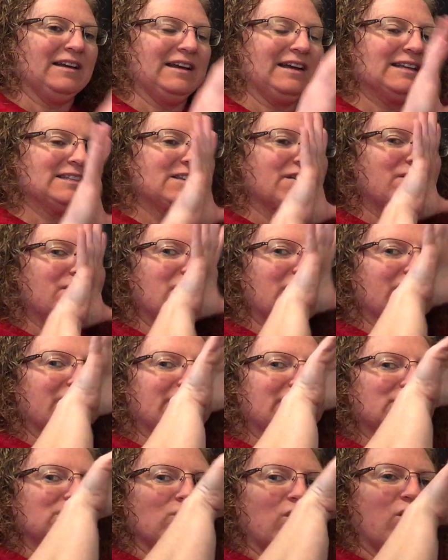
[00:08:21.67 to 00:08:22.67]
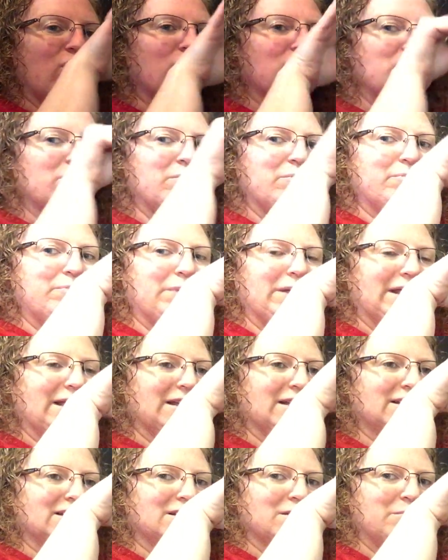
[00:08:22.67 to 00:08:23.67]
It has a very long
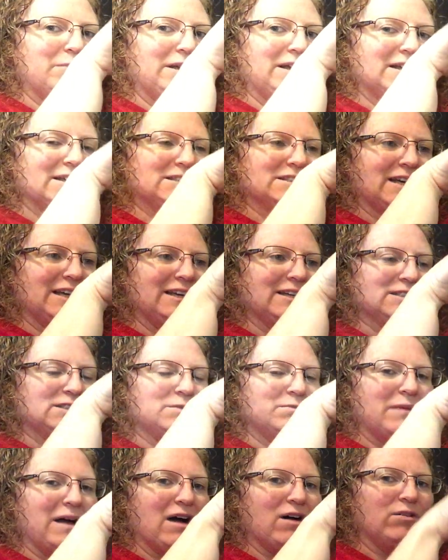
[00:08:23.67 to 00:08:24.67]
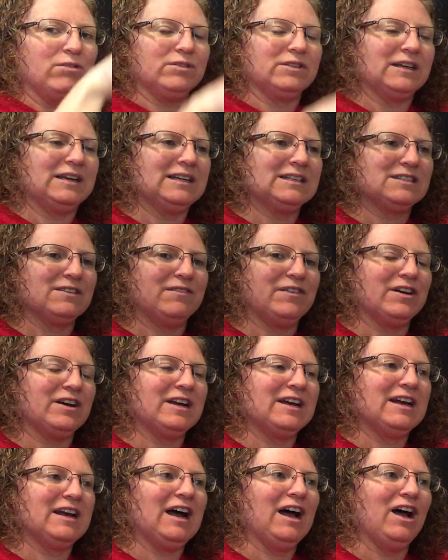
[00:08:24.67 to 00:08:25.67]
beak. The beak is like its mouth, and it's a
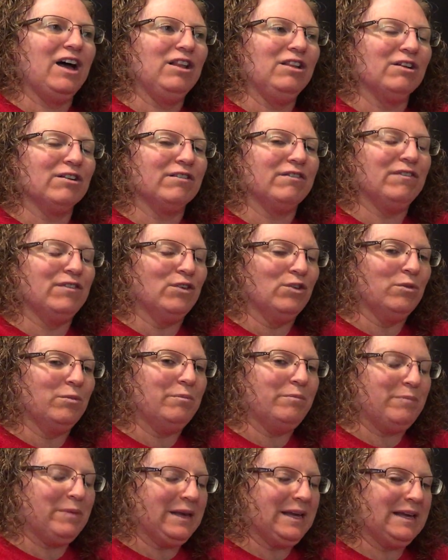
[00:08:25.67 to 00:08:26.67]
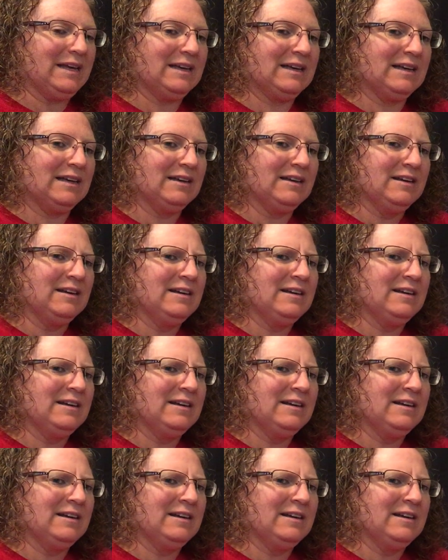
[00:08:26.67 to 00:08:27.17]
very colorful beak.